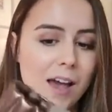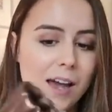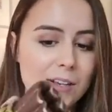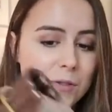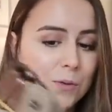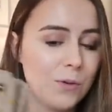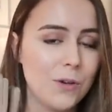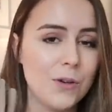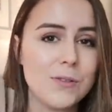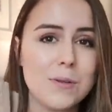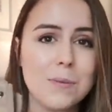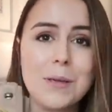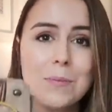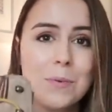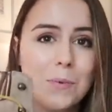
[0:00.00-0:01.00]
I saw
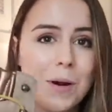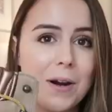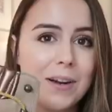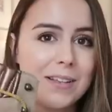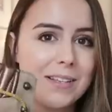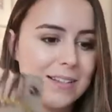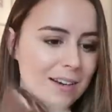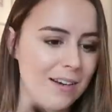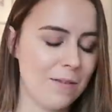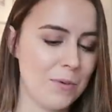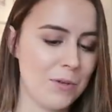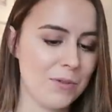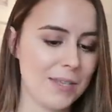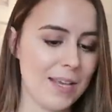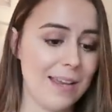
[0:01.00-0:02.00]
loads of people wearing these kind of
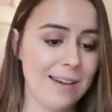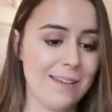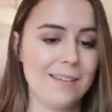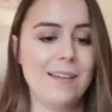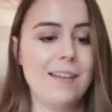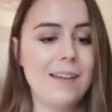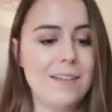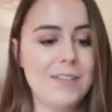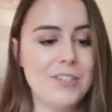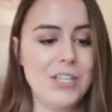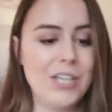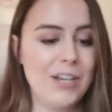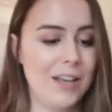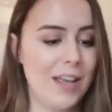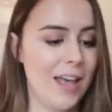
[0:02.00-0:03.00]
boots in
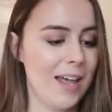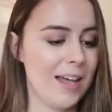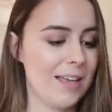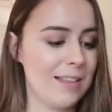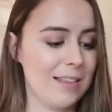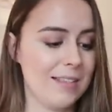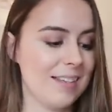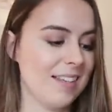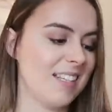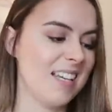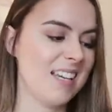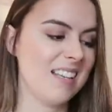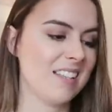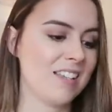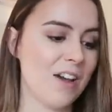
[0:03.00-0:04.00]
London in the
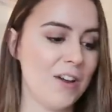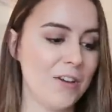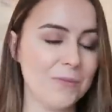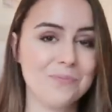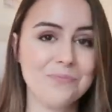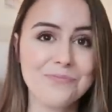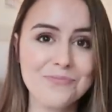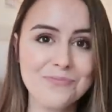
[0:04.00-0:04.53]
city. So